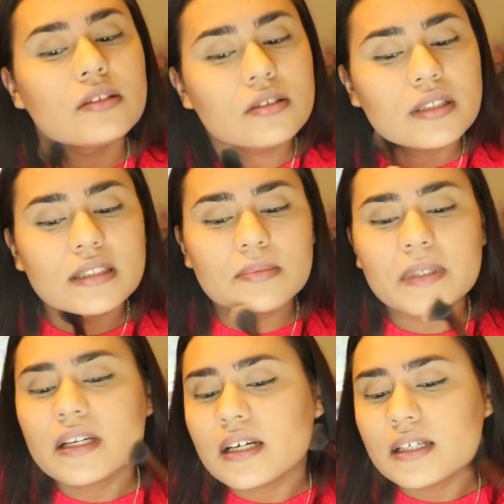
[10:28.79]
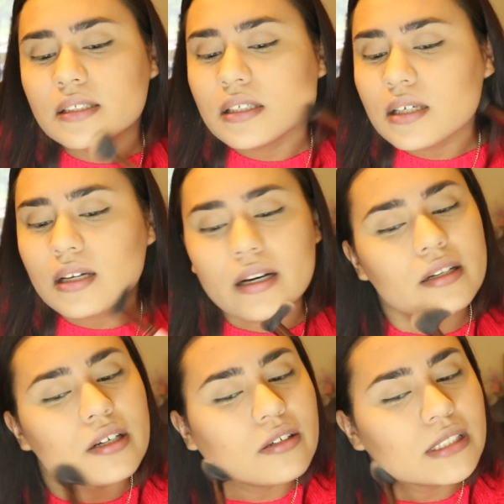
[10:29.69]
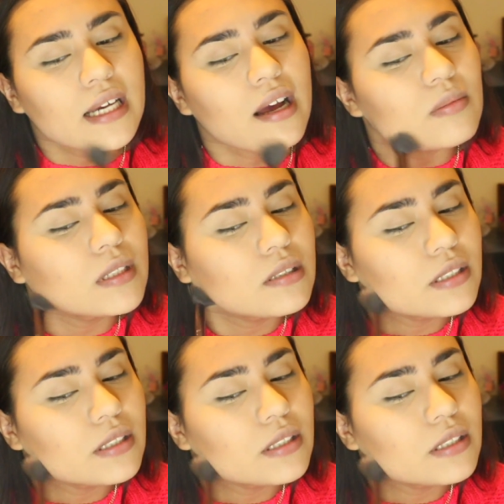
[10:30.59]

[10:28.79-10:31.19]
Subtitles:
Just because, I don't know, it's a habit.